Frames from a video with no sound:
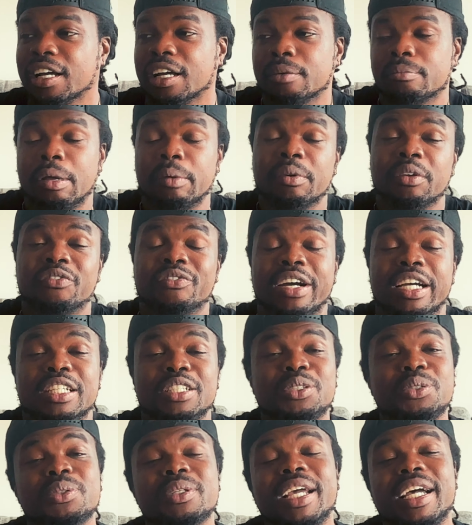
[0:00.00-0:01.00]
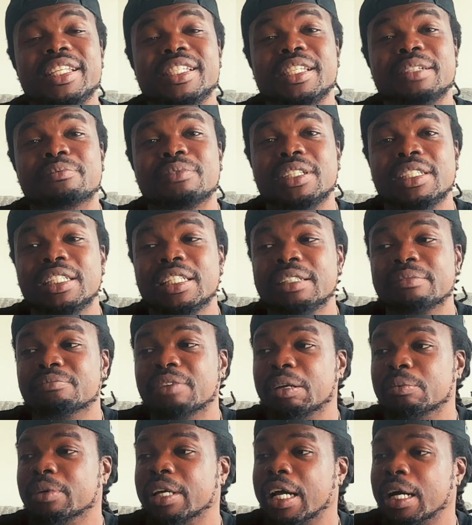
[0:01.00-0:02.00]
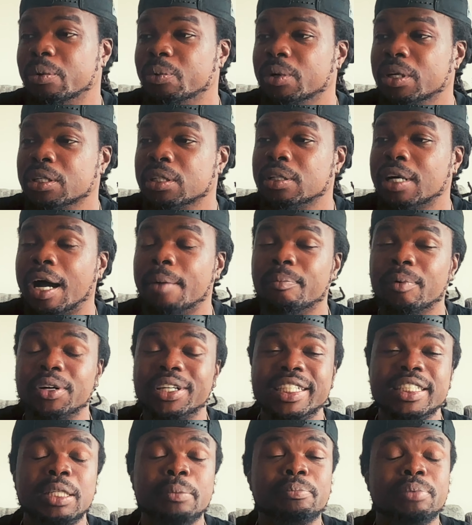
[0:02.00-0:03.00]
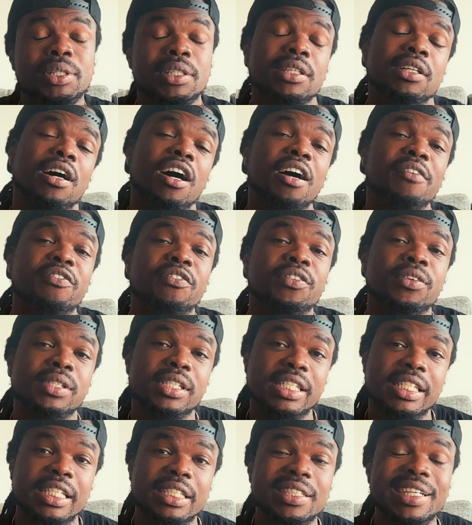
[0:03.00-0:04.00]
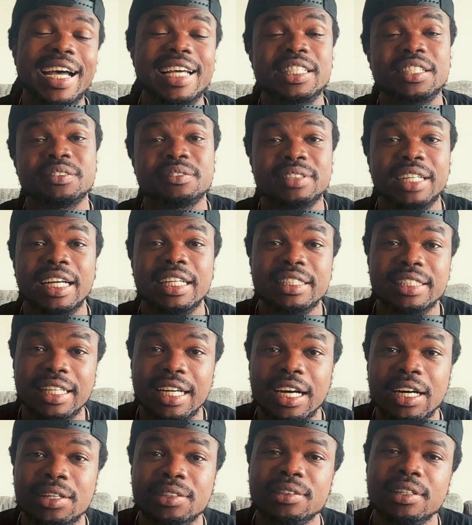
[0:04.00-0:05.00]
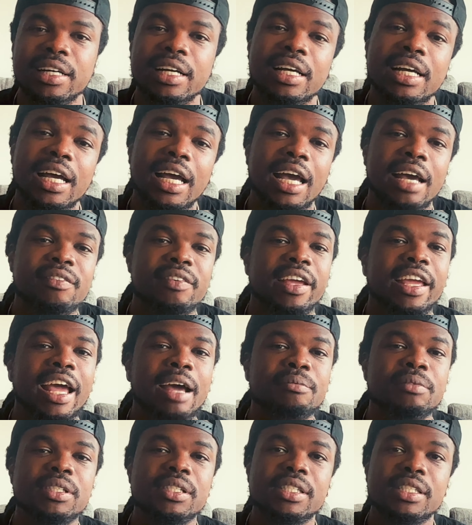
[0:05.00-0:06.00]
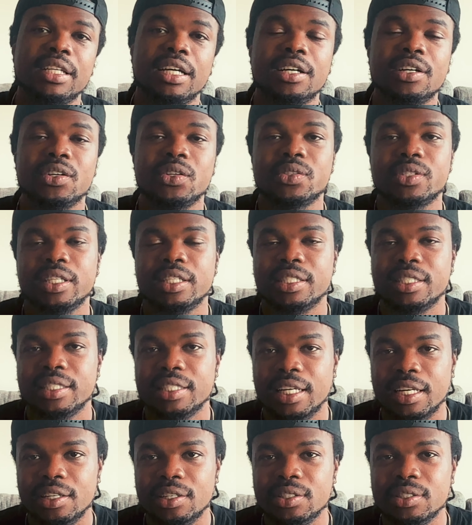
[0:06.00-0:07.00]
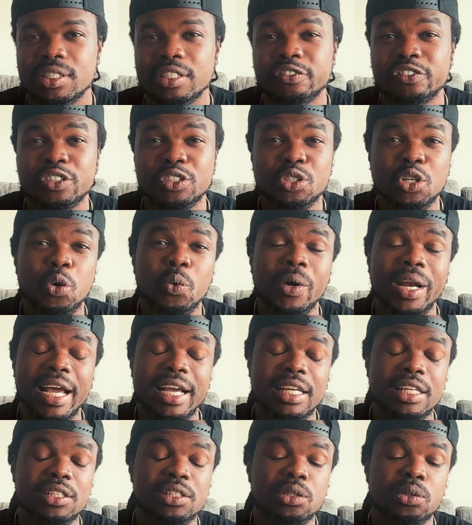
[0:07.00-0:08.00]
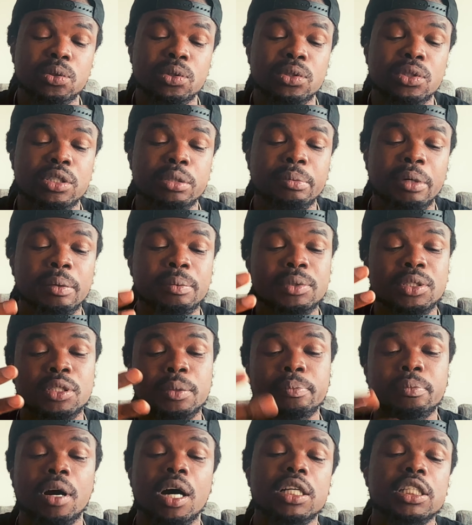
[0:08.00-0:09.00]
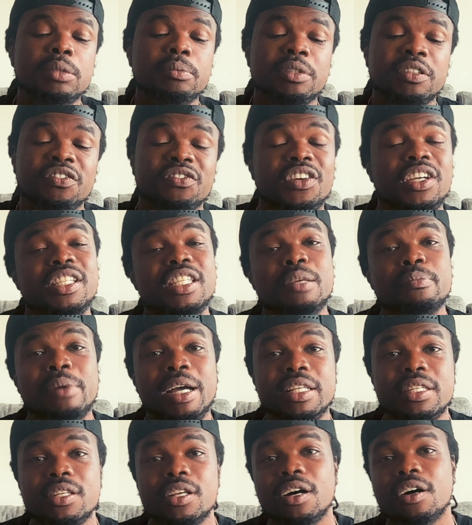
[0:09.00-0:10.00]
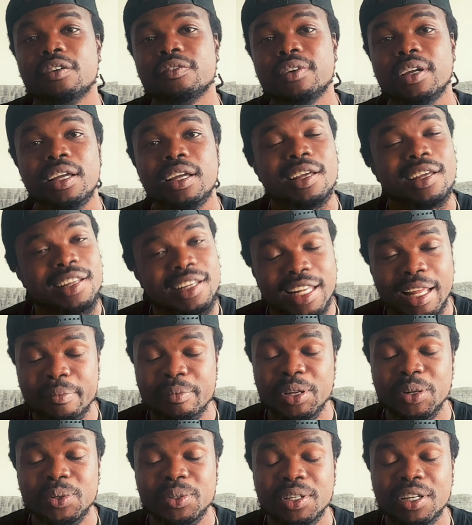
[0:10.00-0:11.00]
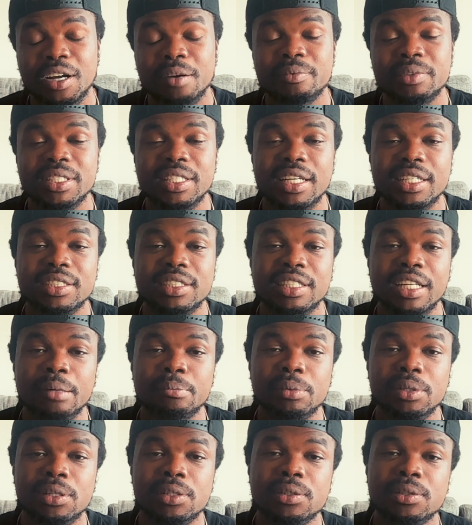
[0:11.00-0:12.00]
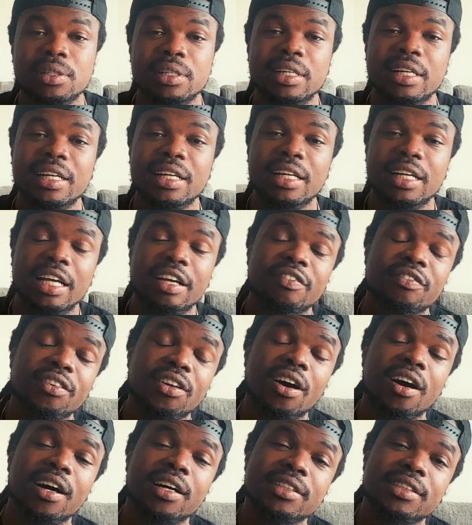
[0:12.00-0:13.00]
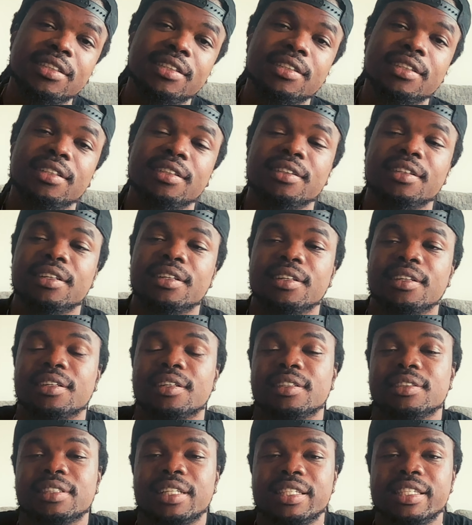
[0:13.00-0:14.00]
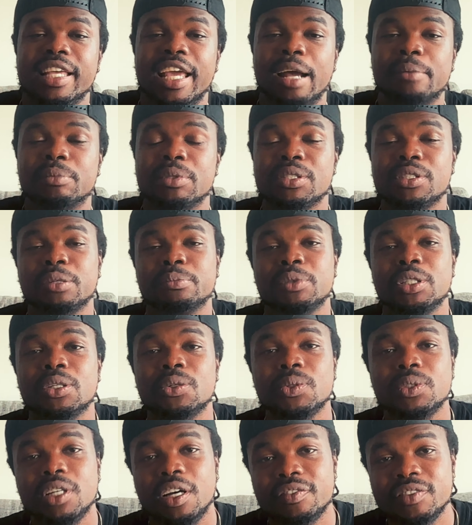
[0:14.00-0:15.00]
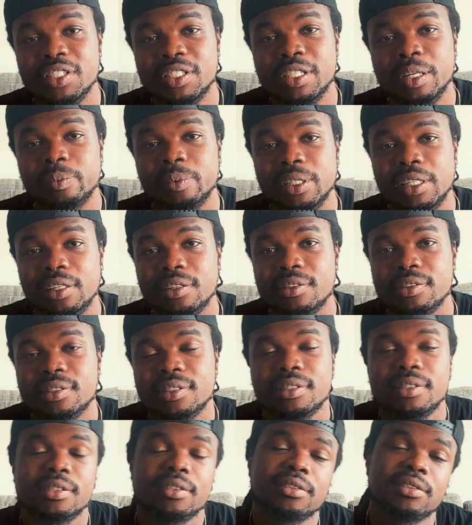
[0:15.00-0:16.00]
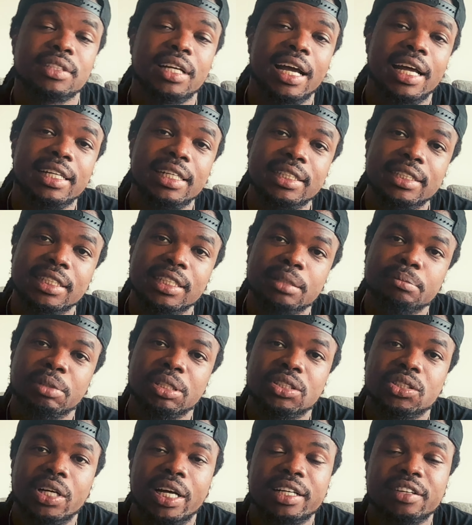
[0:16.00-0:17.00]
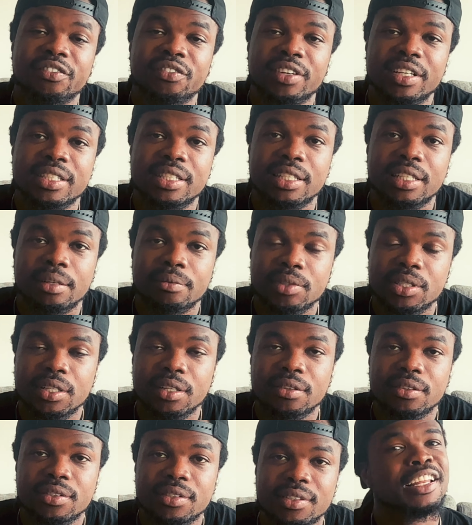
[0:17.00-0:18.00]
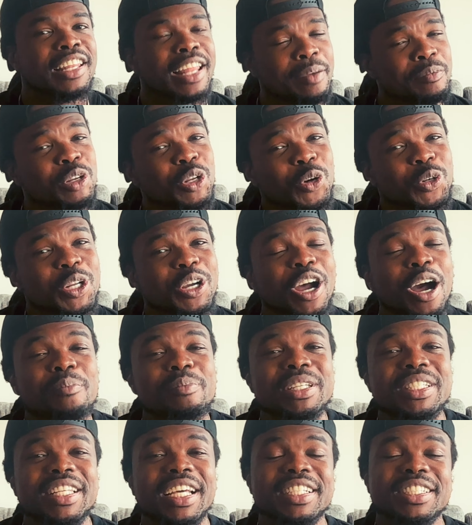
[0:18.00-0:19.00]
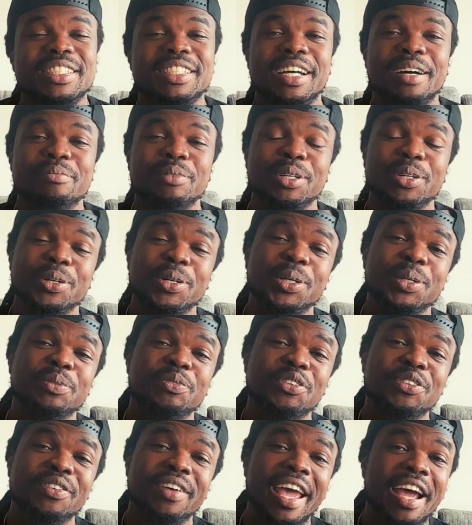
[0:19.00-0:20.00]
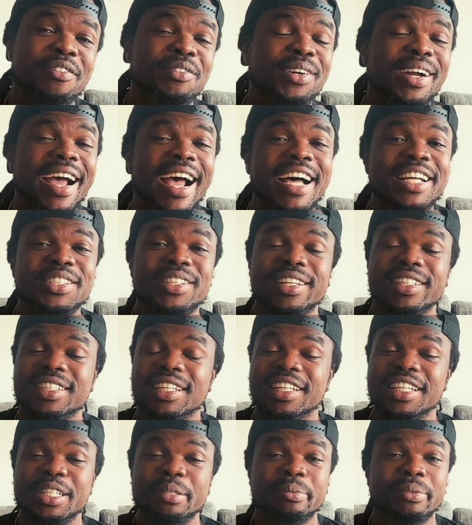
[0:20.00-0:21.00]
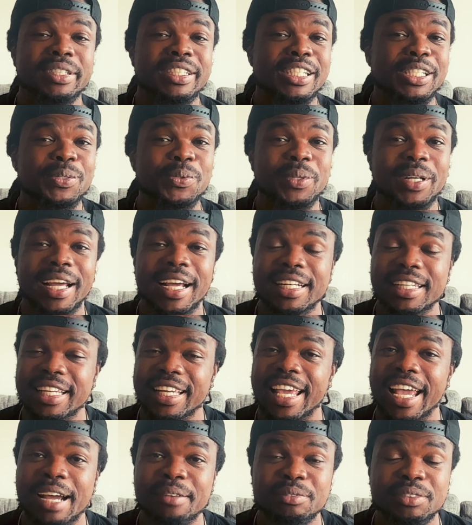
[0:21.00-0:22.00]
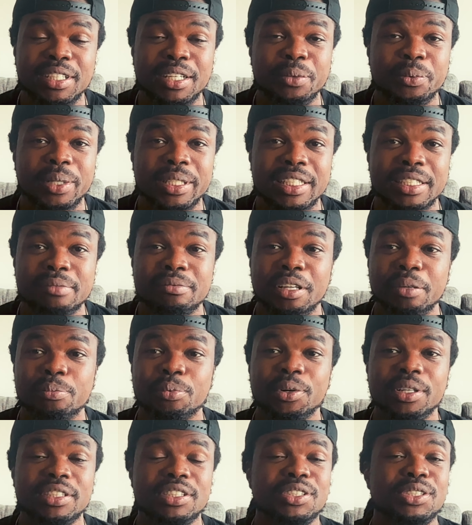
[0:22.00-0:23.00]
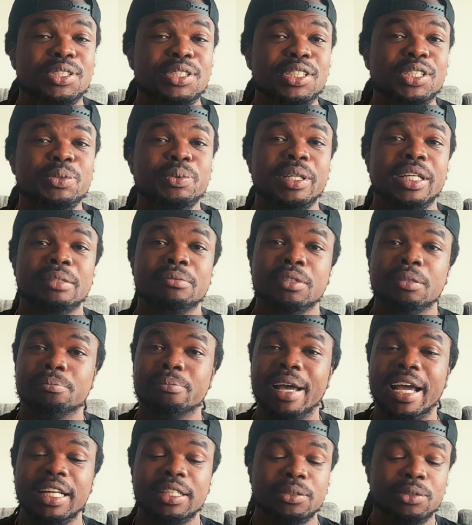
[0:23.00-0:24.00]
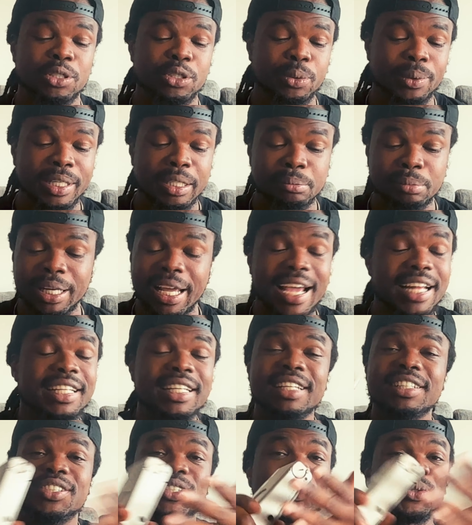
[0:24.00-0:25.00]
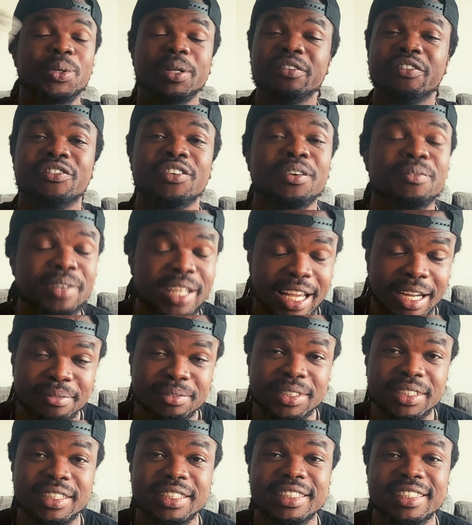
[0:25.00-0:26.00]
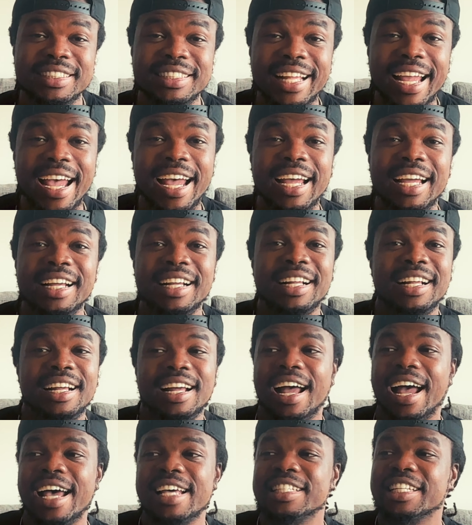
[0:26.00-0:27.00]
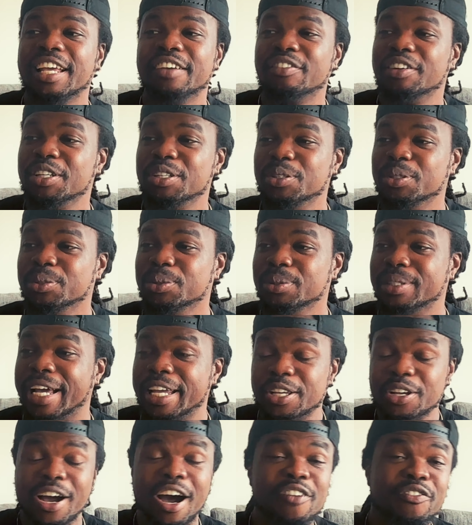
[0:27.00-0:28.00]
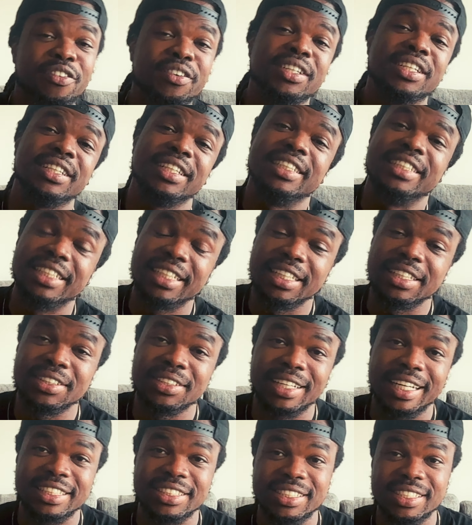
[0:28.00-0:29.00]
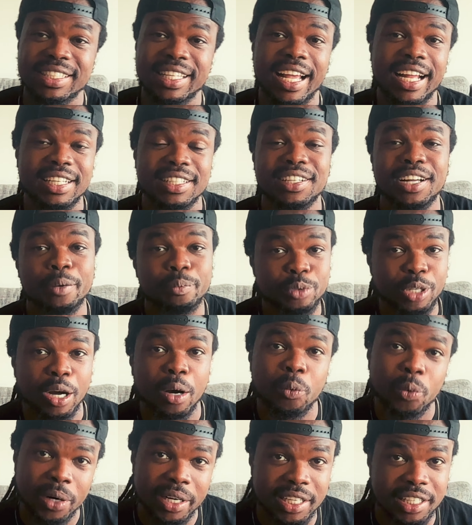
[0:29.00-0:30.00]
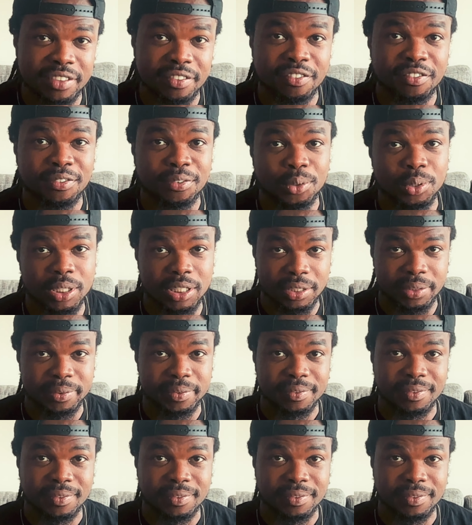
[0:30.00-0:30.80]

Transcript: Maybe if I do get some money, maybe I will. I'm already put it up for sale as of right now. If the camera sells, it sells. If you know what I can do to be able to possibly fix it myself, let me know in the comment section down below. If not, this camera is going to be going off to someone else and they're going to be trying to fix it themselves. Let me know in the comment section down below if you've ever had such an experience with any camera, whether it be point and shoot, whether it be manual, whether it be any sort of film camera that has given you, that you got for a good deal and just ended up not working for you.